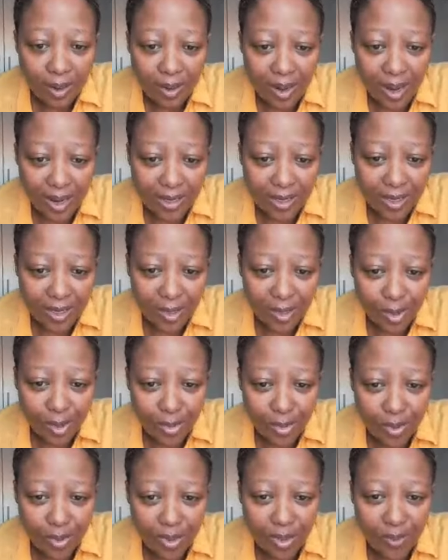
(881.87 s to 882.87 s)
I just thought
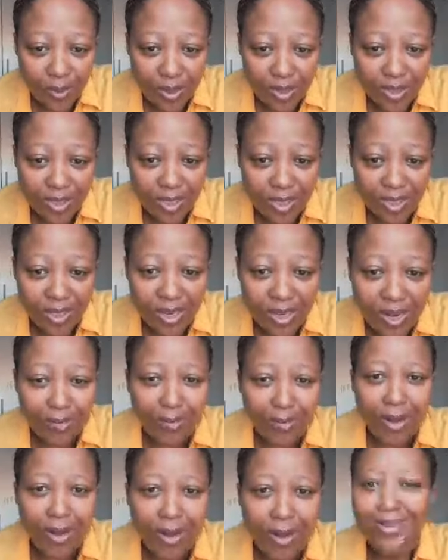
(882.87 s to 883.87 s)
Twitter was just loud
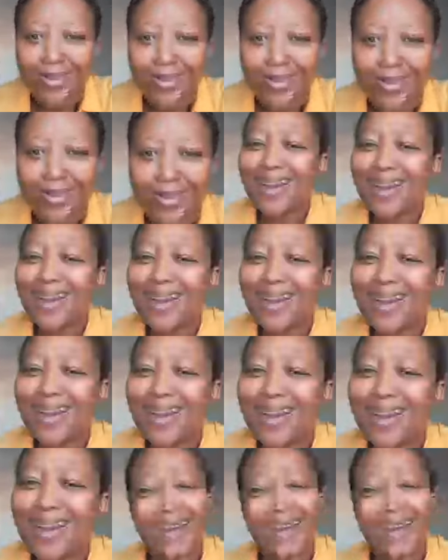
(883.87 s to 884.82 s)
mouth, darling.